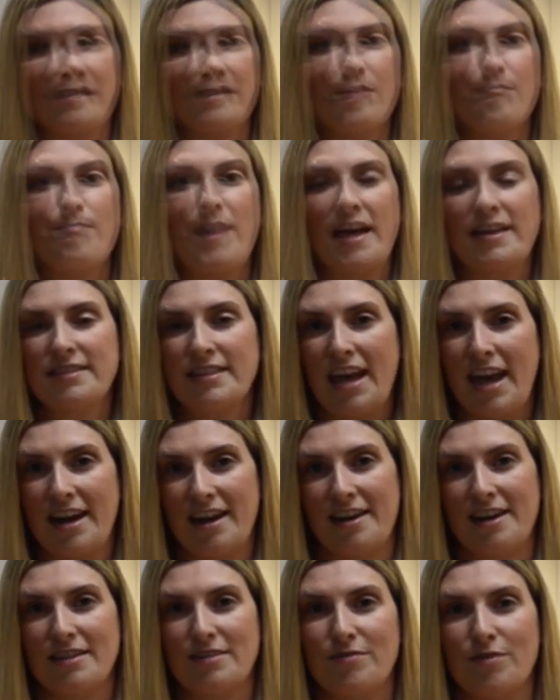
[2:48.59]
The best
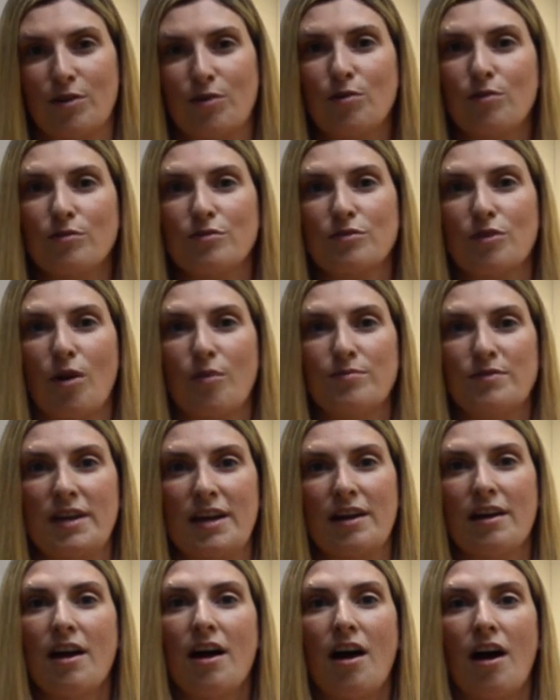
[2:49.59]
candidates for
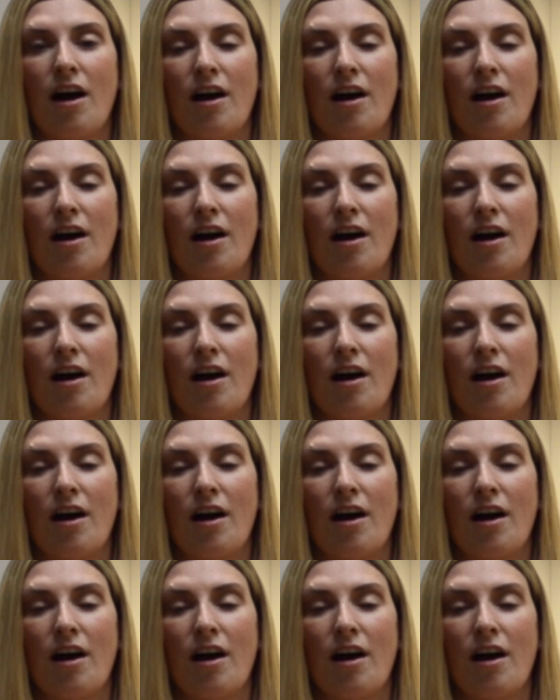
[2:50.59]
CoolSculpting